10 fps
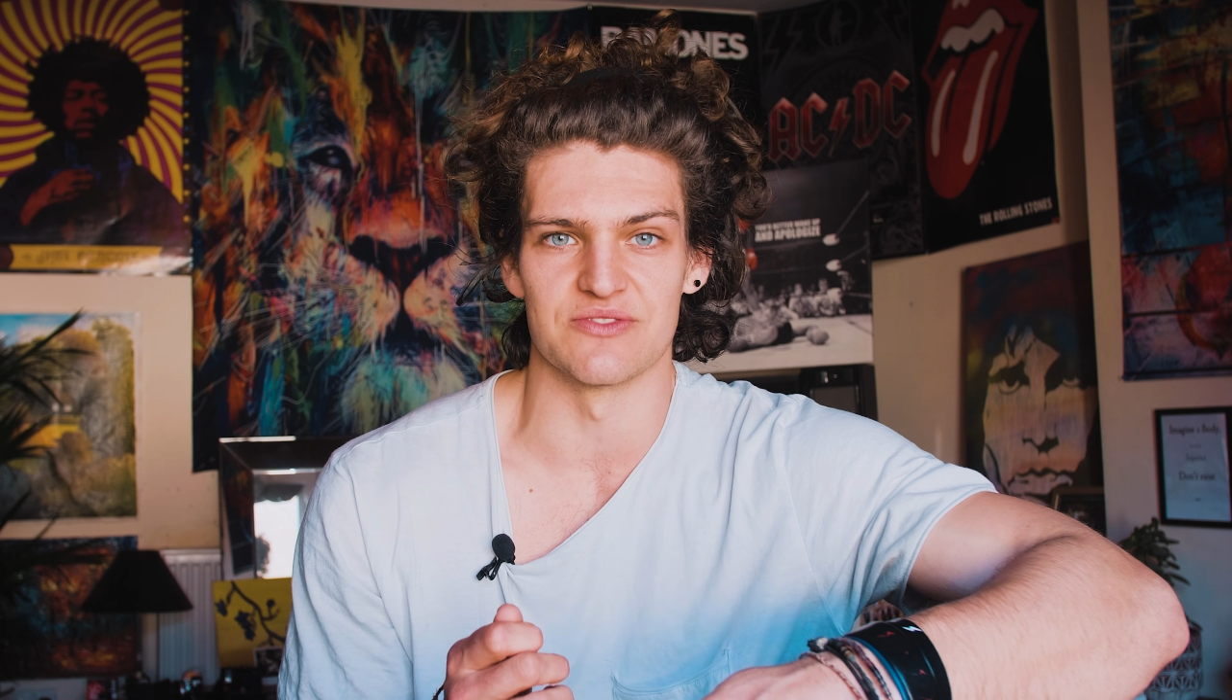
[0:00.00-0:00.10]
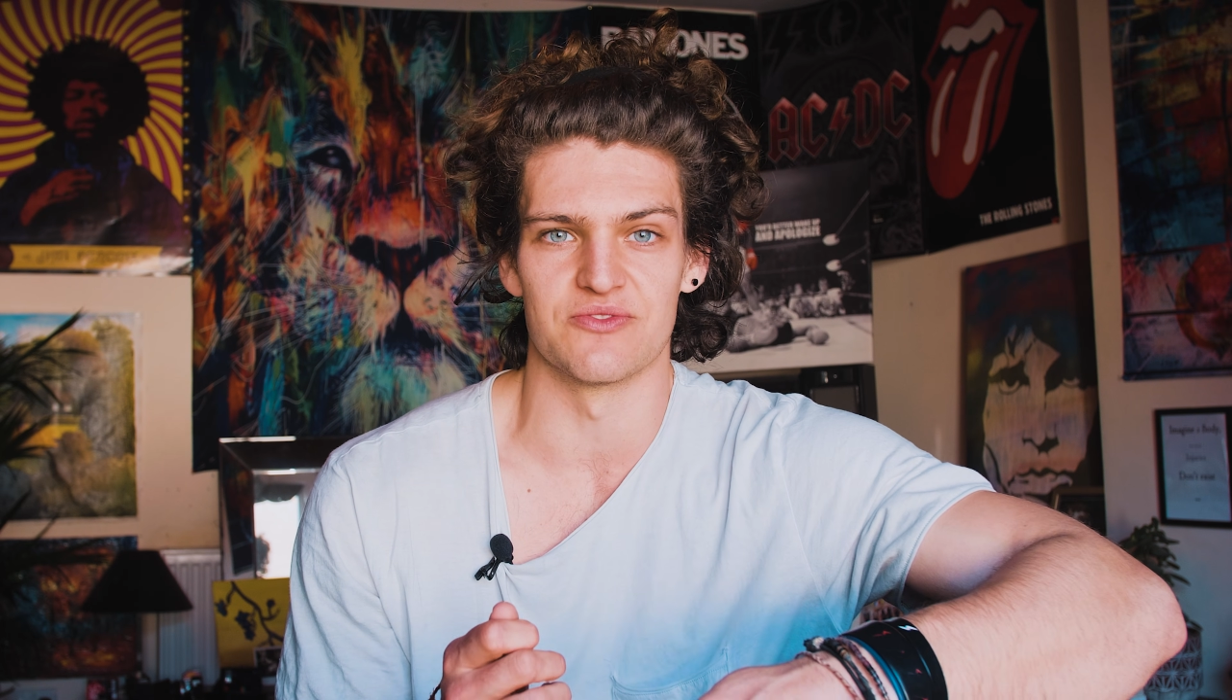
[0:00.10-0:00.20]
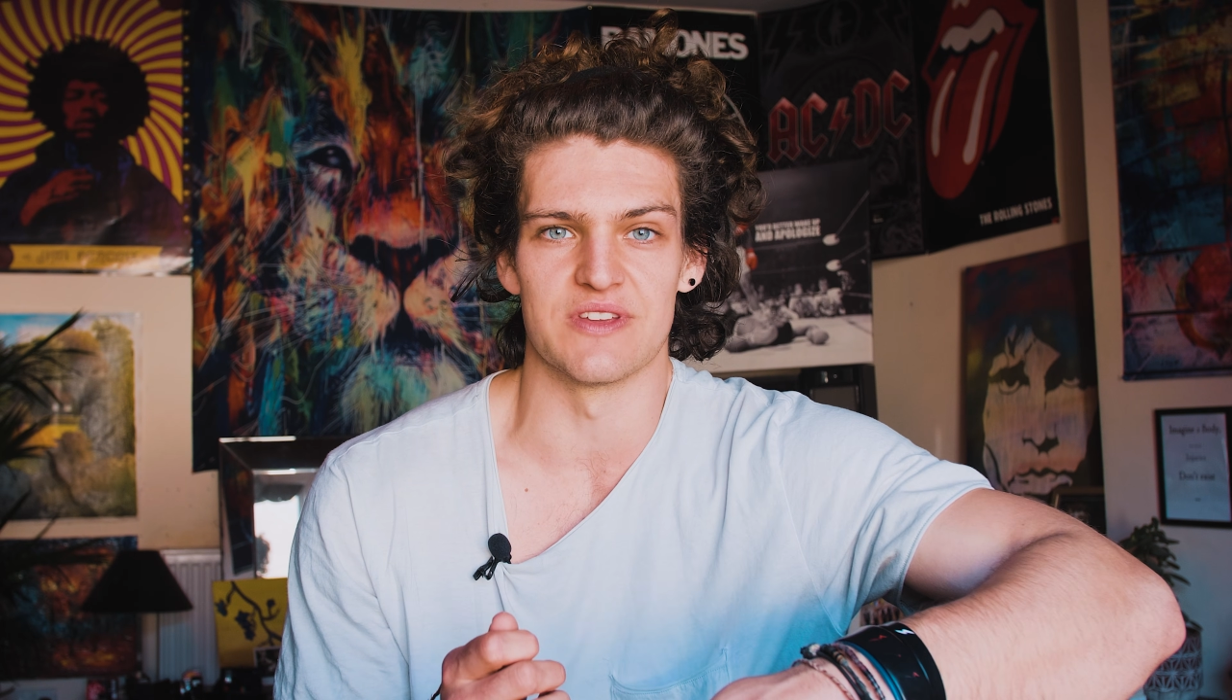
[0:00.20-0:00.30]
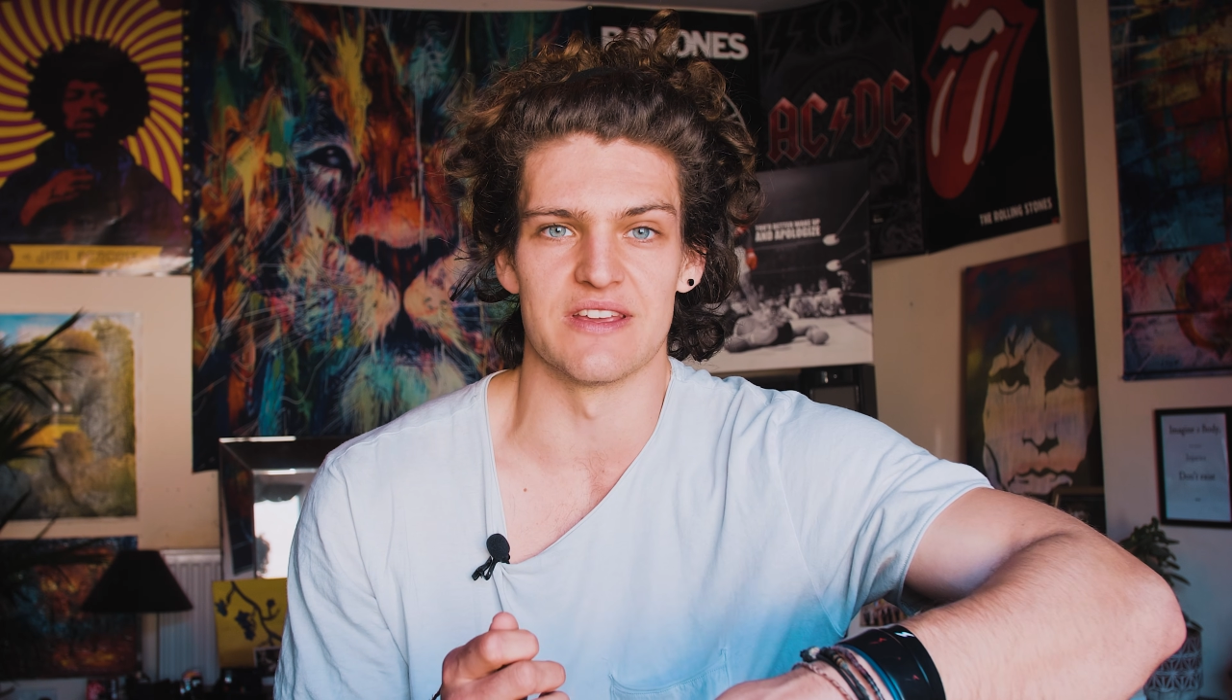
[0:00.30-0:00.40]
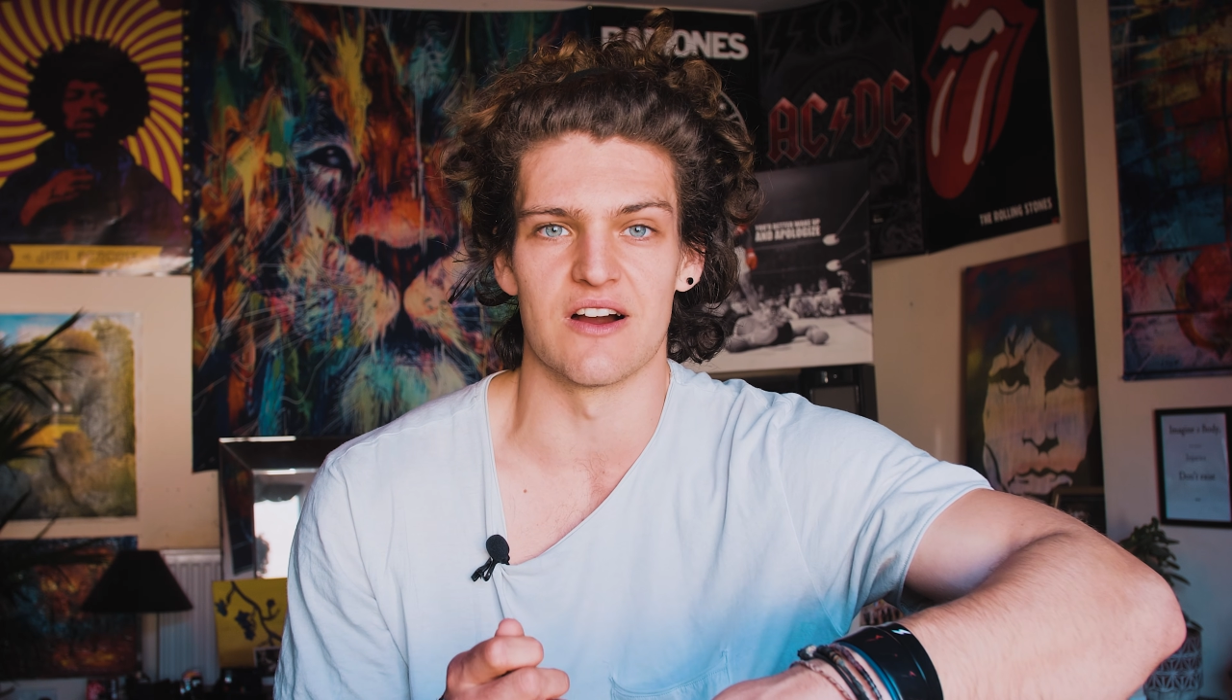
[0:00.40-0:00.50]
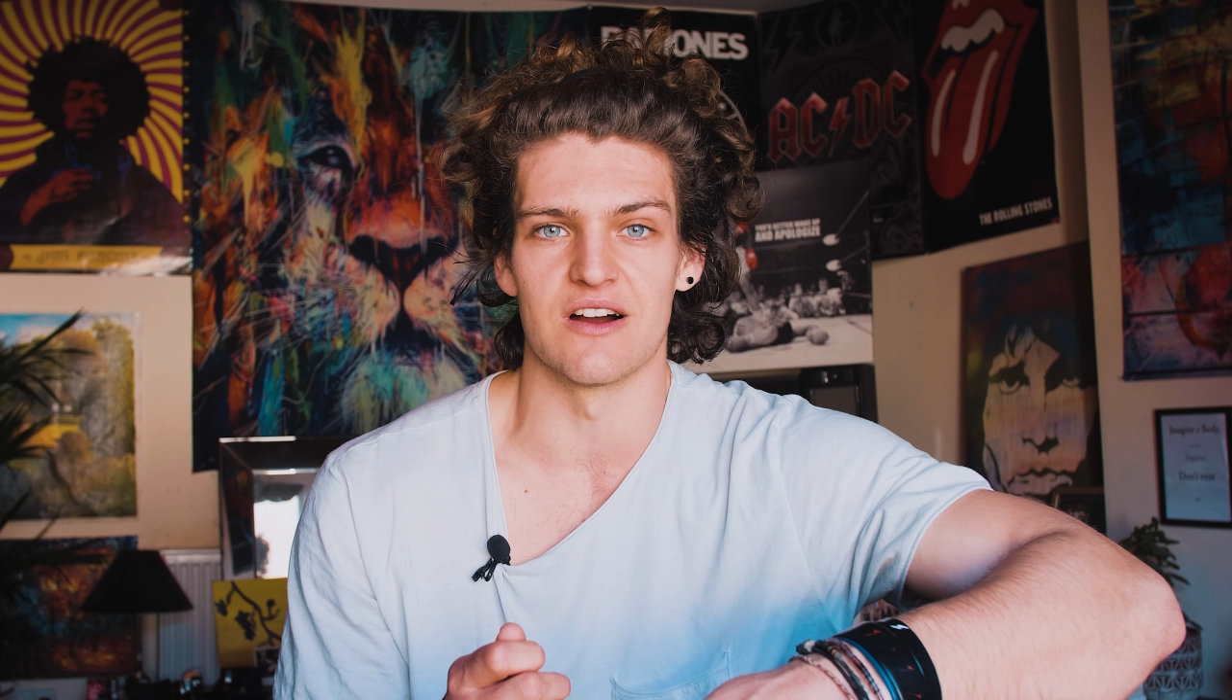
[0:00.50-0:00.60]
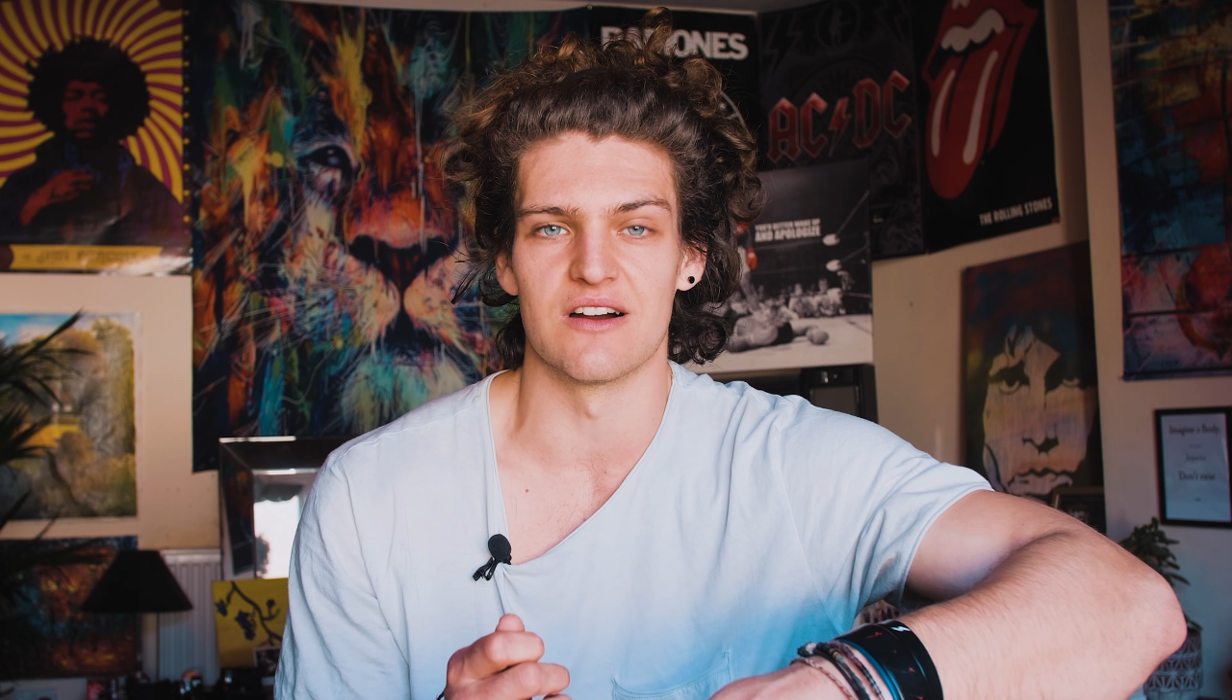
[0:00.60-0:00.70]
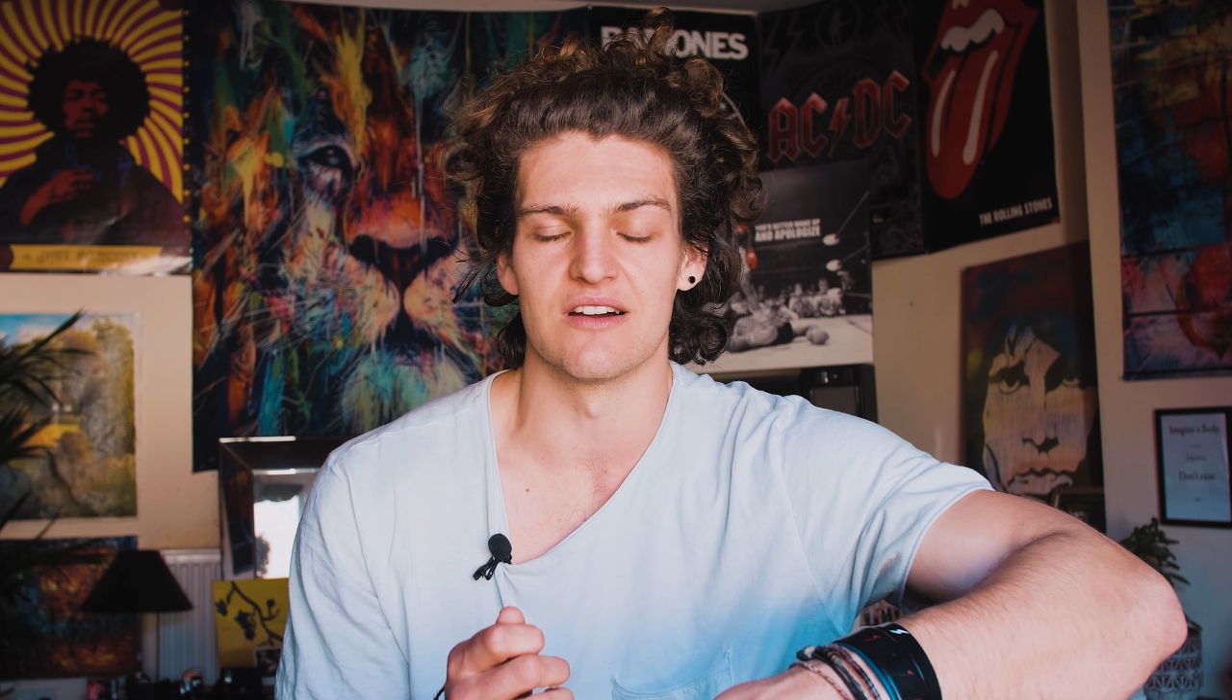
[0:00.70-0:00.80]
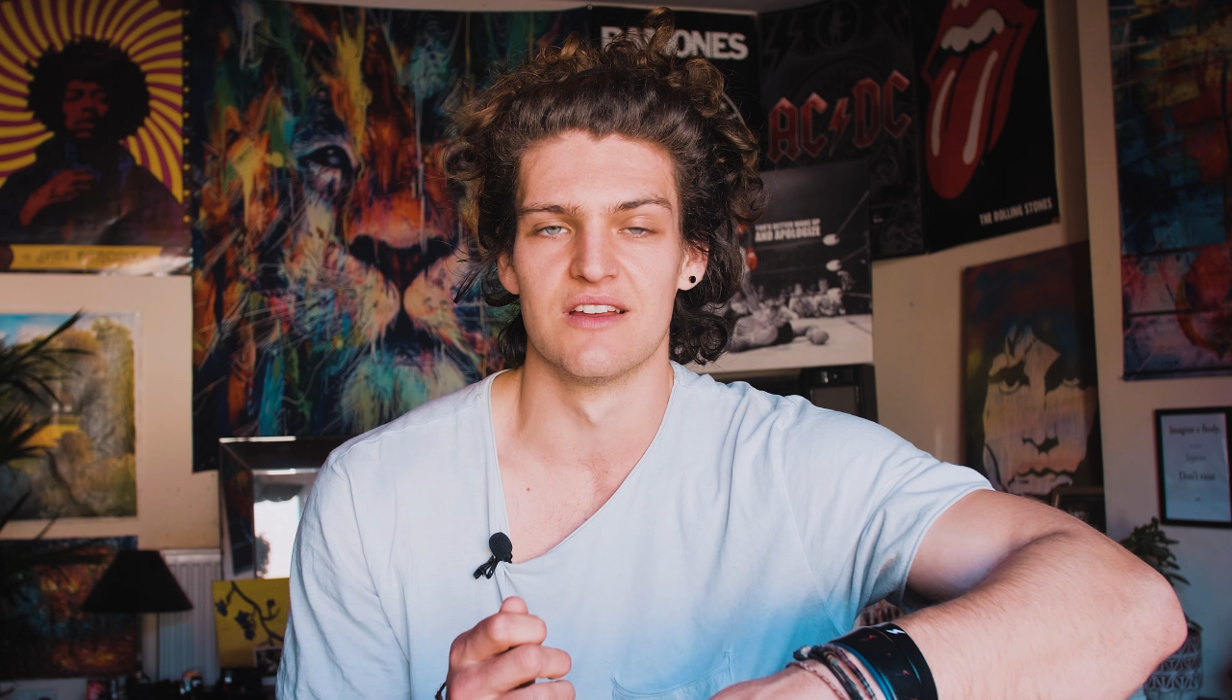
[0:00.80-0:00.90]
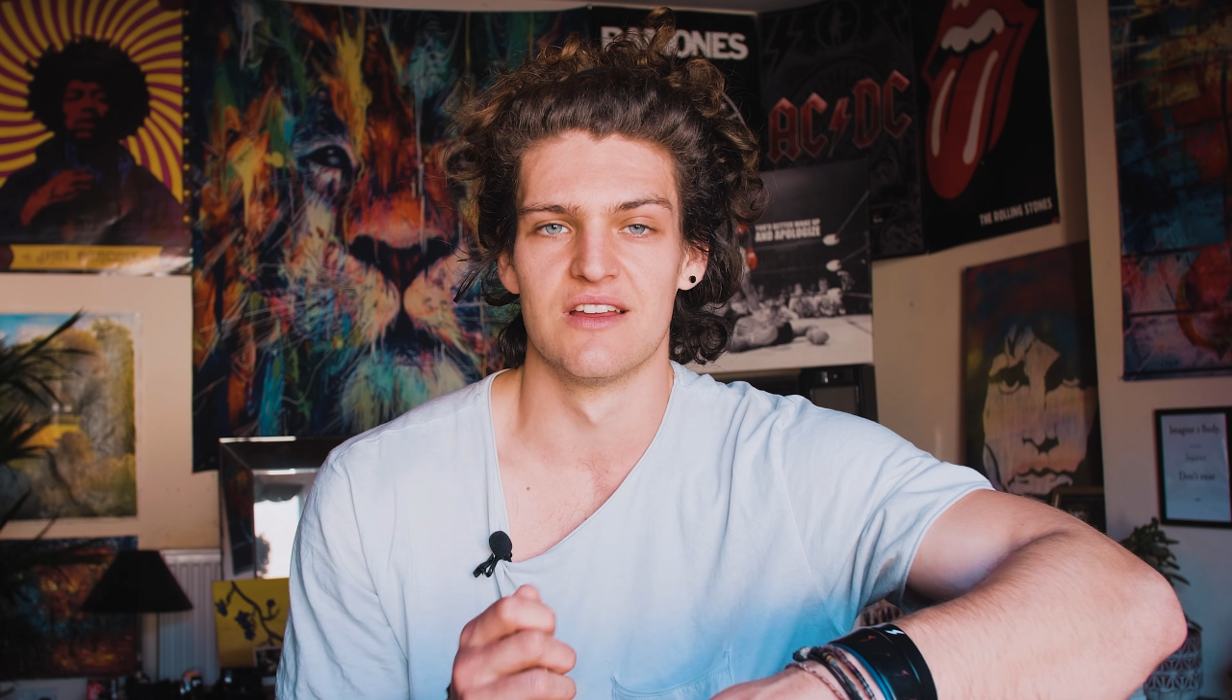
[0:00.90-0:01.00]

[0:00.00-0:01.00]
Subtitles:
and feet are.